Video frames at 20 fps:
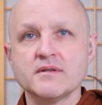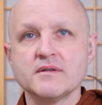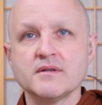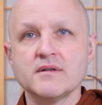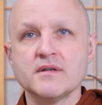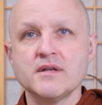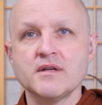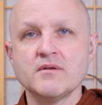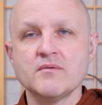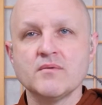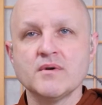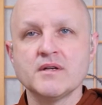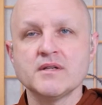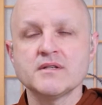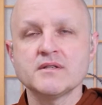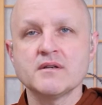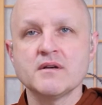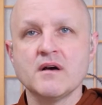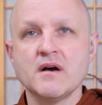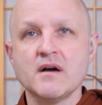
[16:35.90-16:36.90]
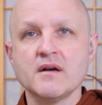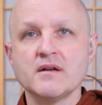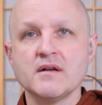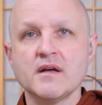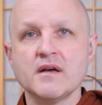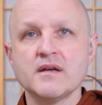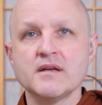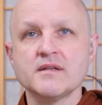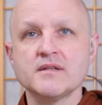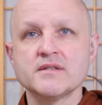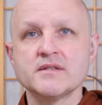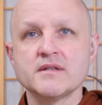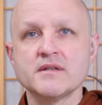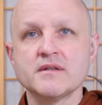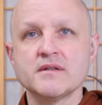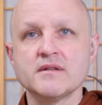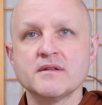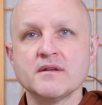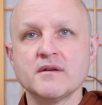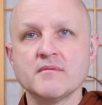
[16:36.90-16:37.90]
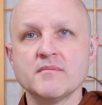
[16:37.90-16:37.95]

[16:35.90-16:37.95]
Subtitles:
In what is cognized, there